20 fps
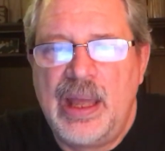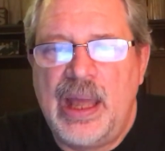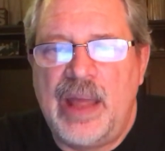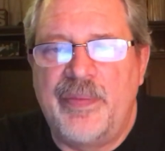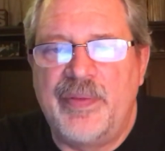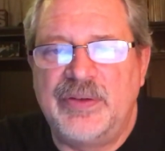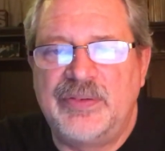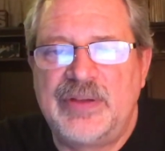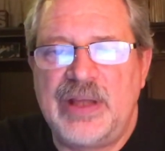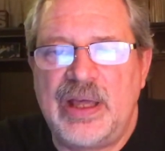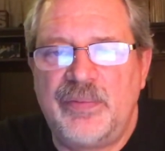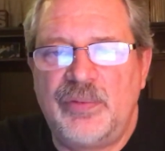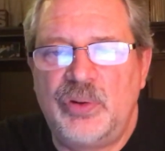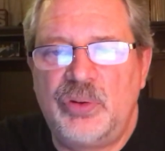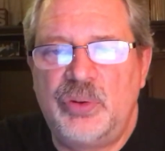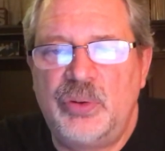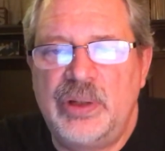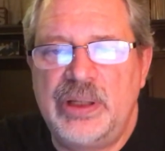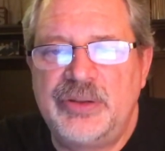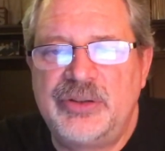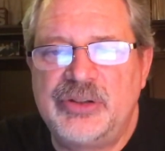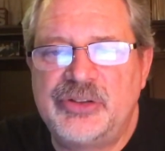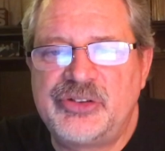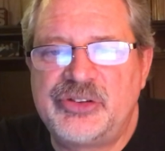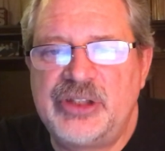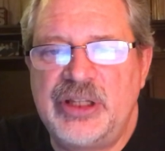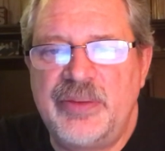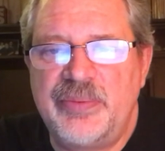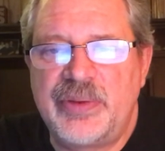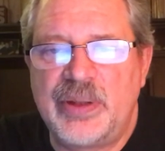And the devil who had
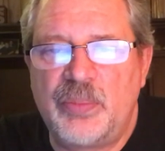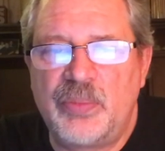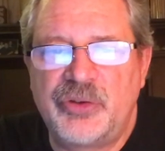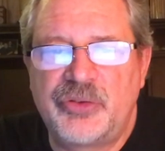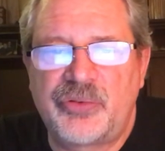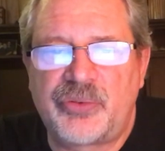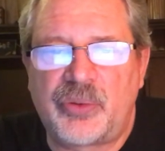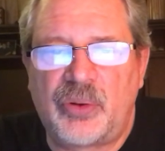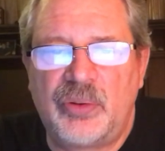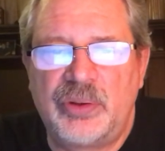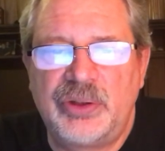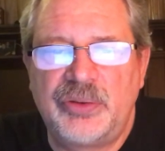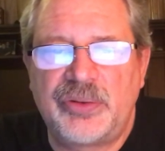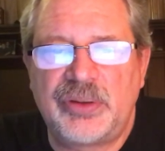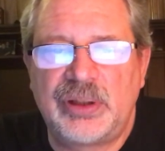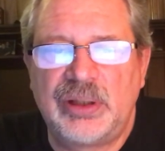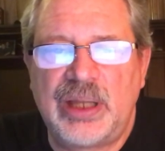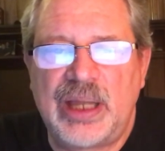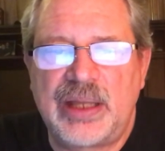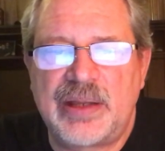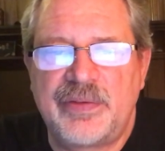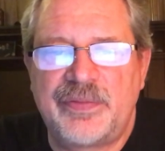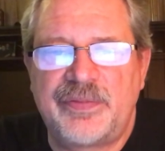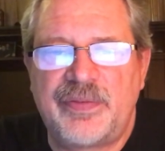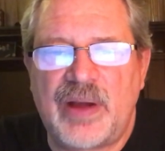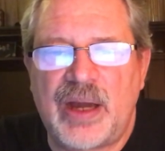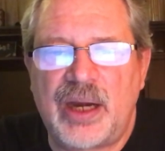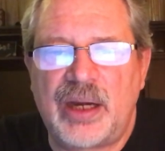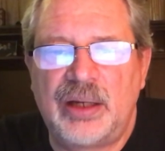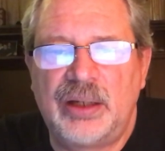deceived them was thrown into the lake of
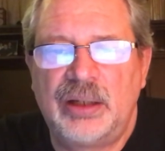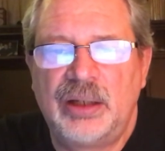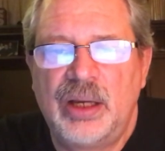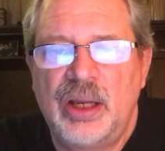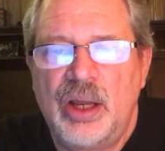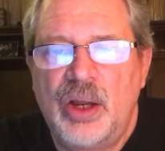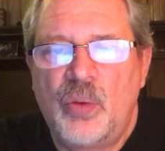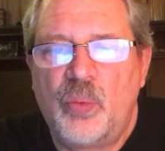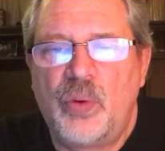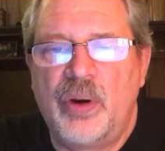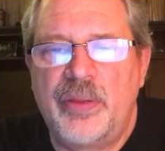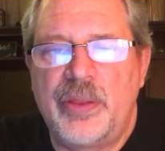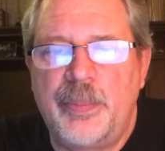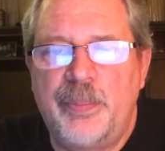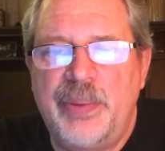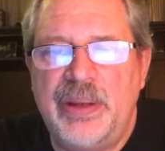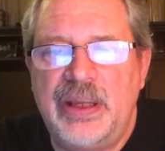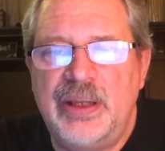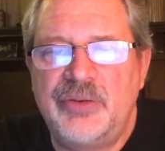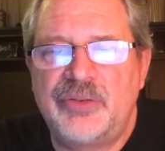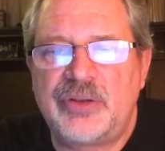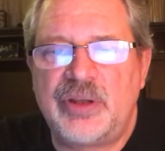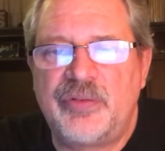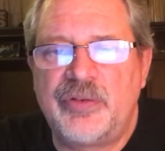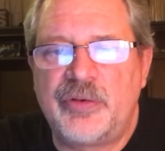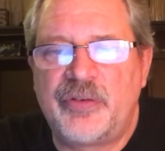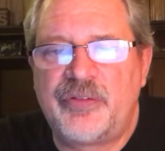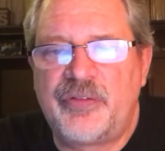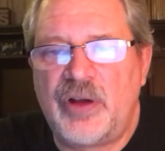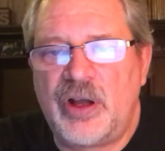fire, where the beast
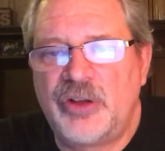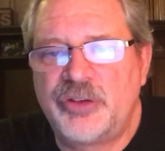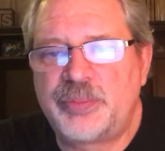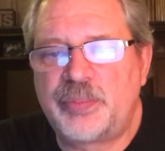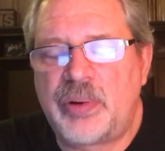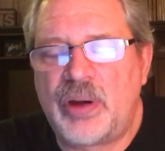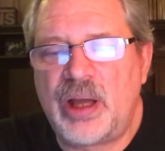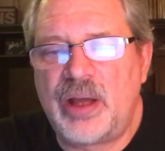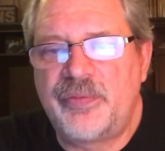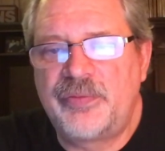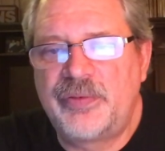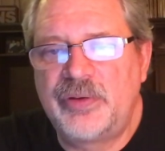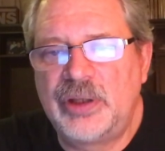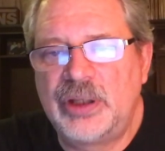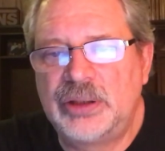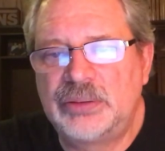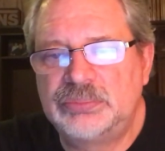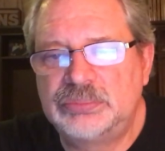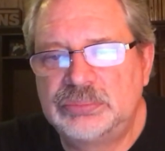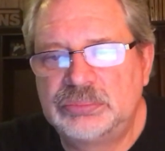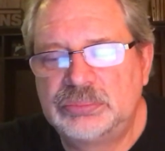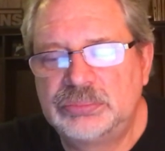and the false prophet